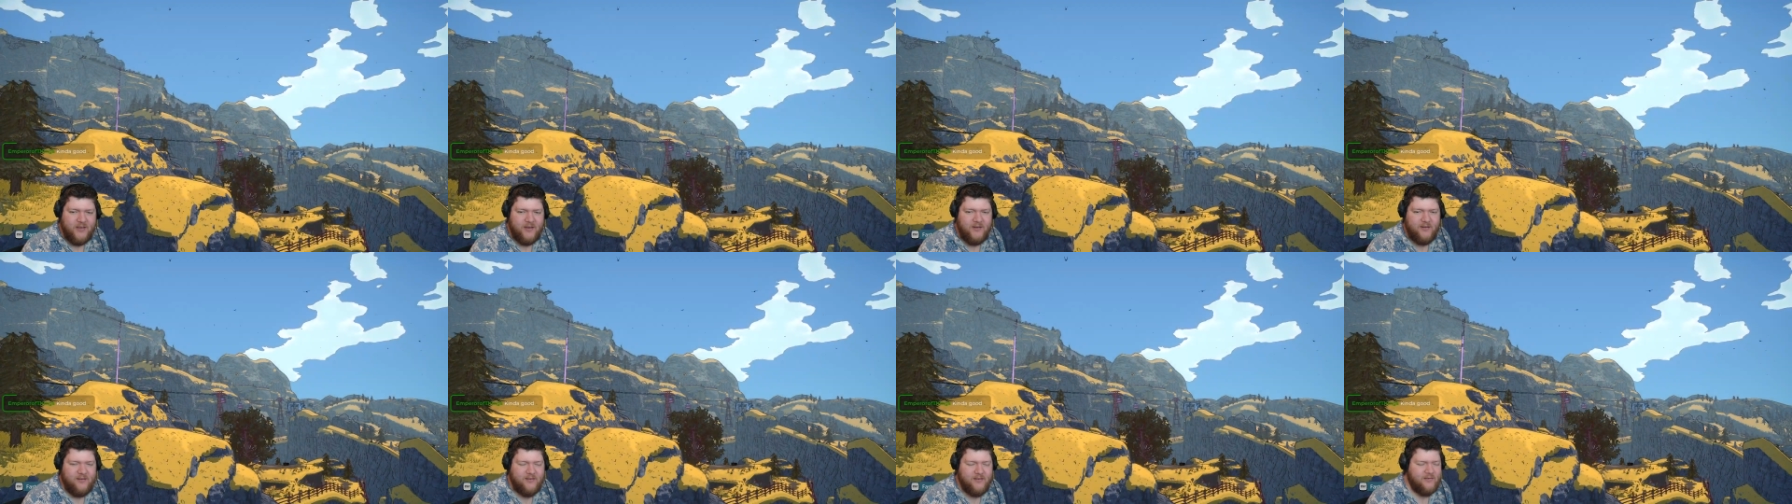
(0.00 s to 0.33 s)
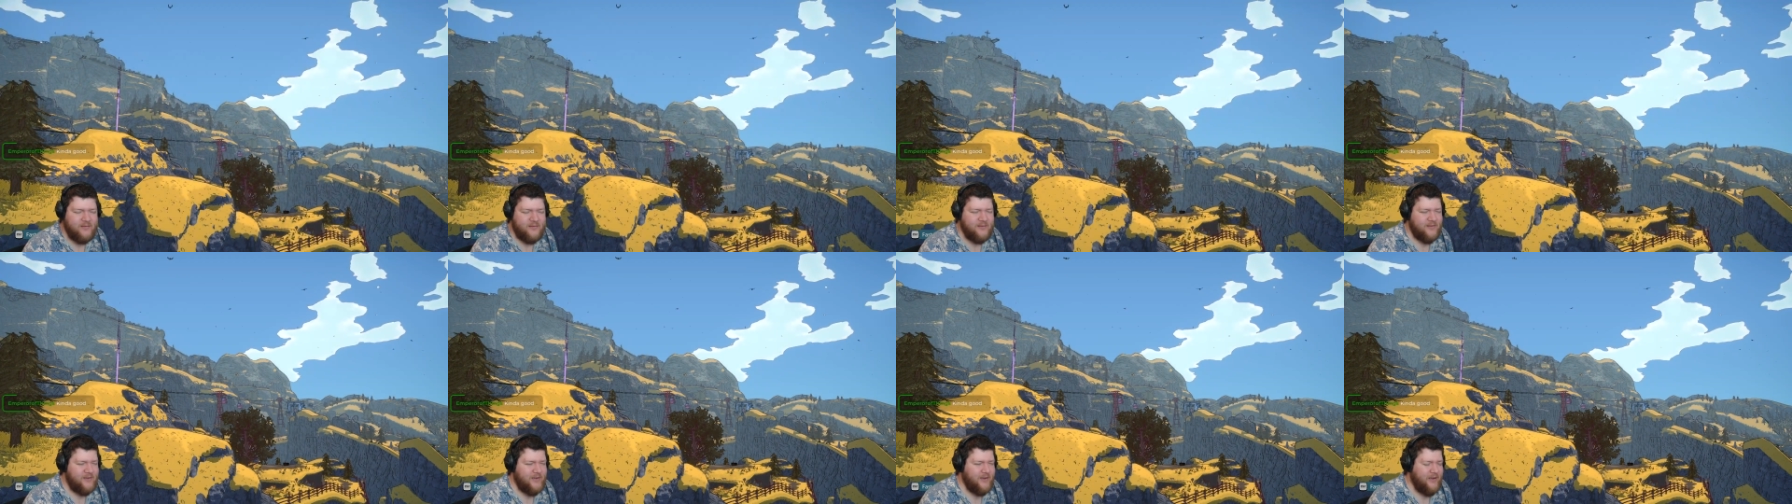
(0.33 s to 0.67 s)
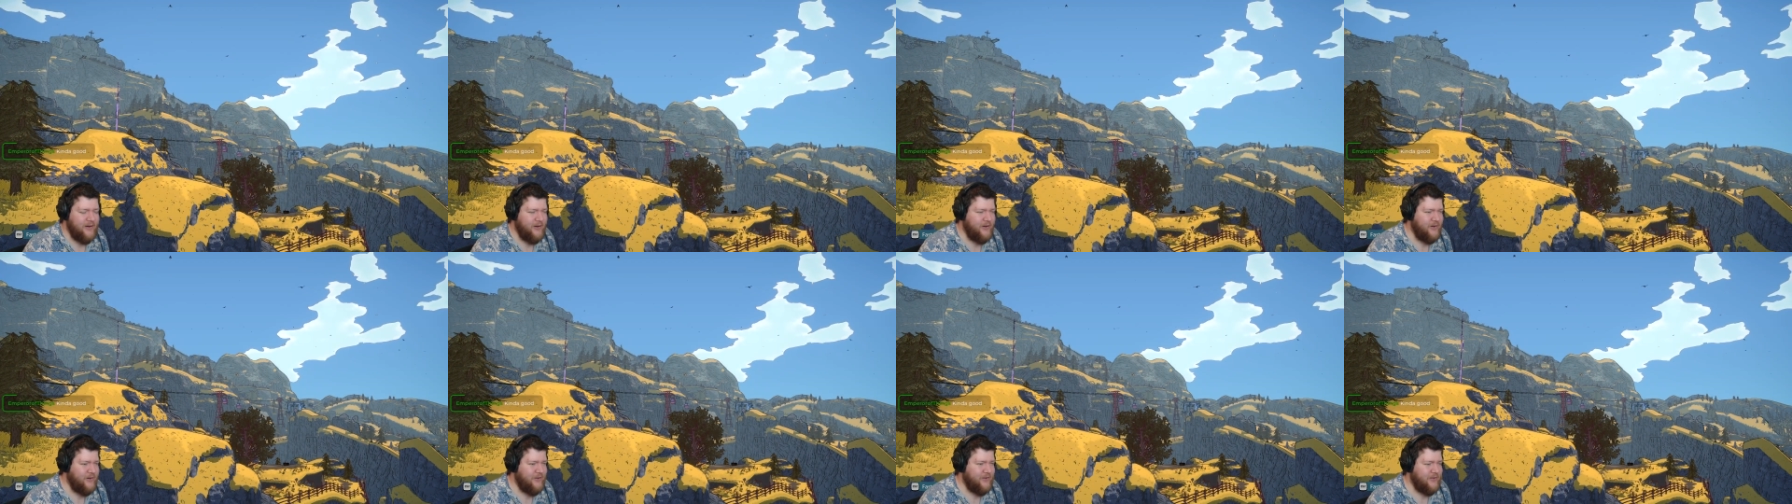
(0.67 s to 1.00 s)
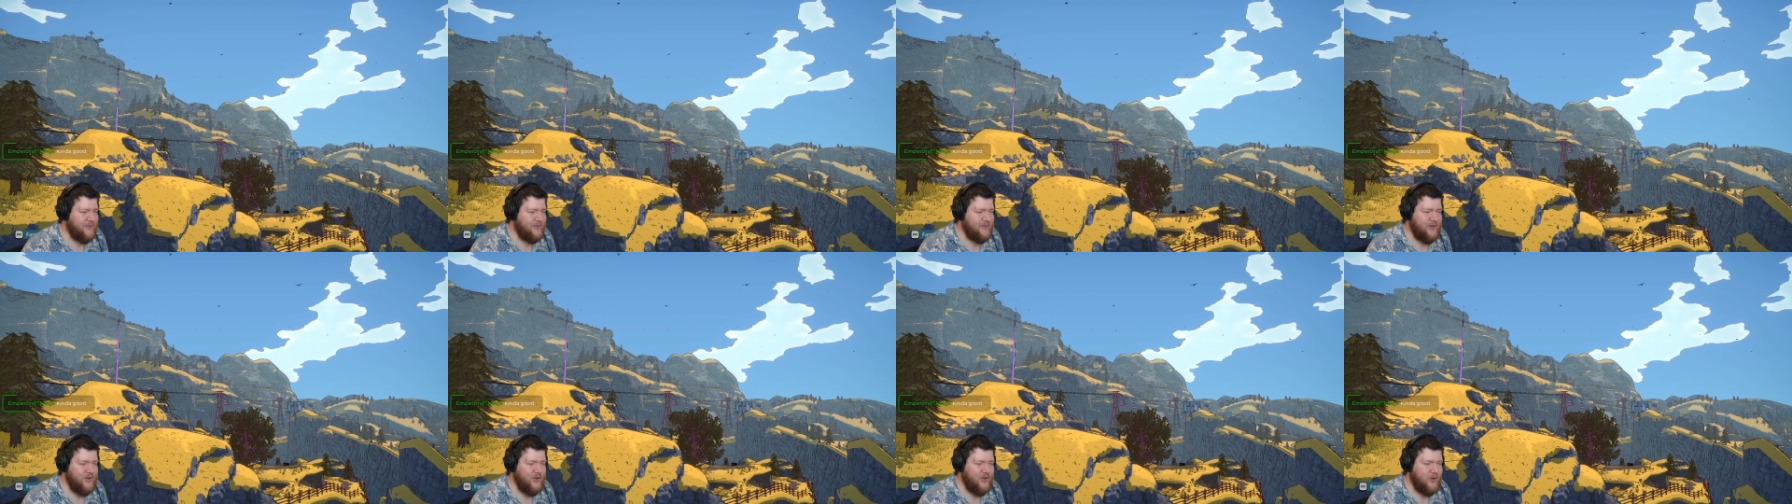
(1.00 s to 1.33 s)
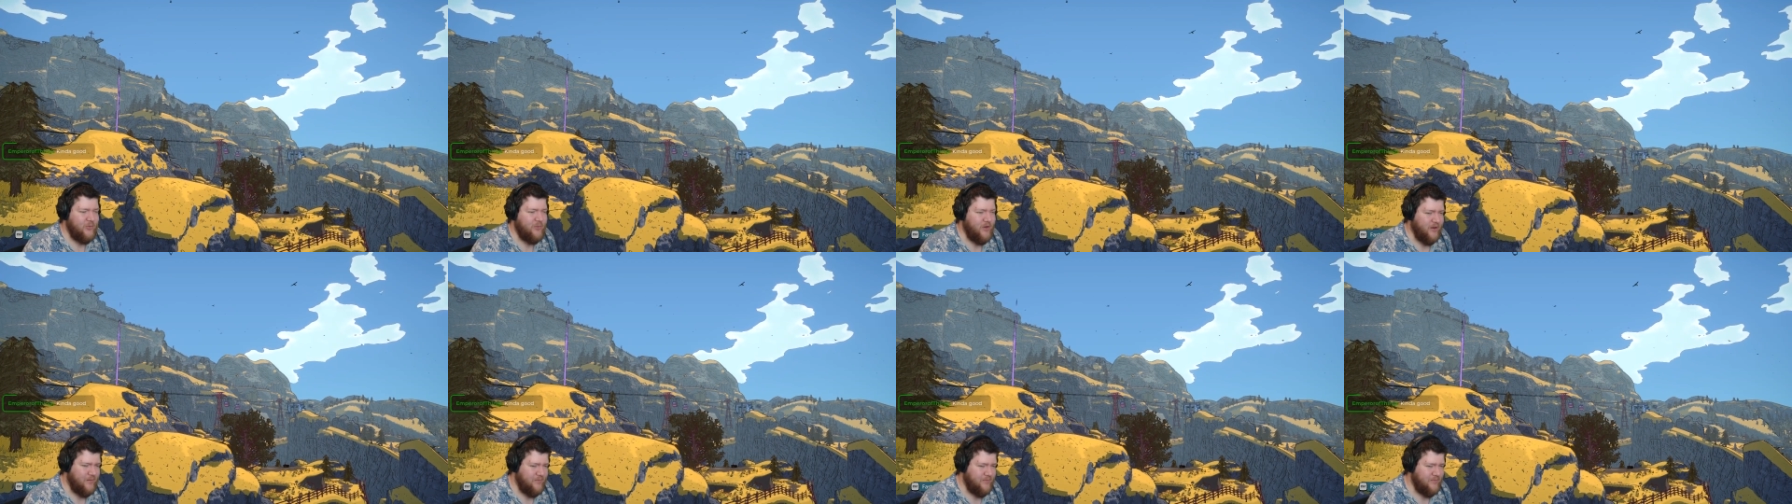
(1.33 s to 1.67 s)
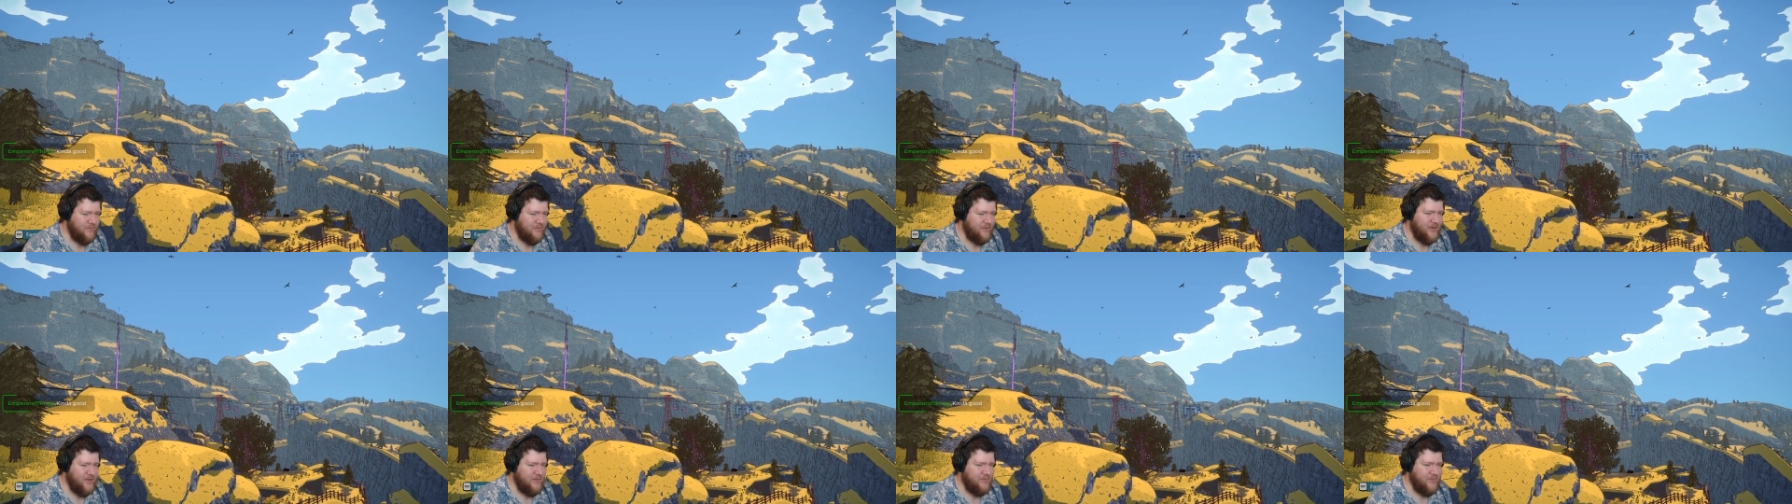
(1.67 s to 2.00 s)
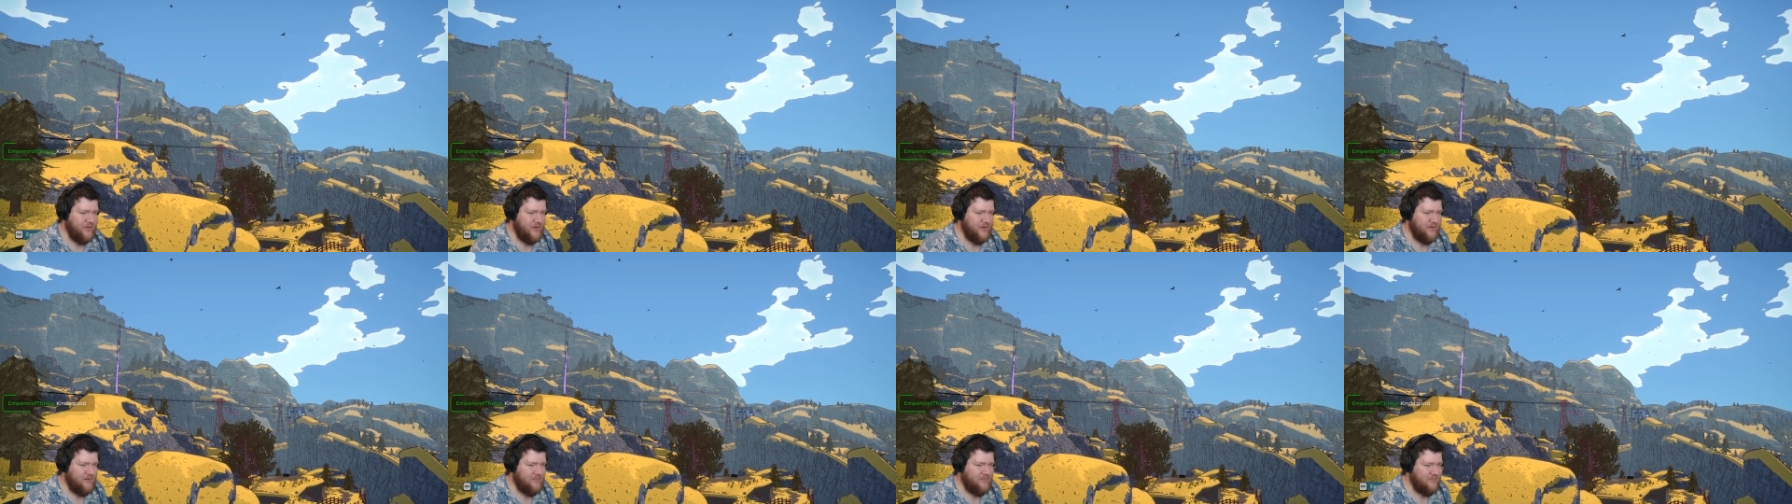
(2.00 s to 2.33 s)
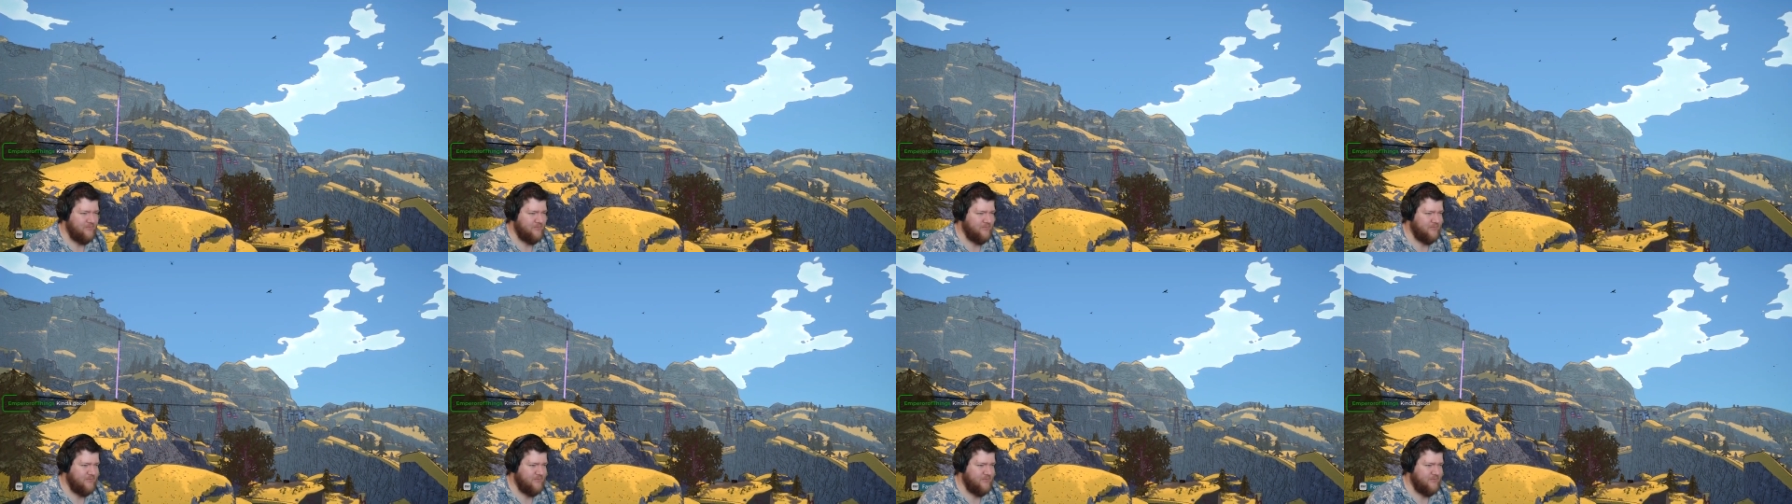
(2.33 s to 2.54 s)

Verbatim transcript: in. I don't know about dipping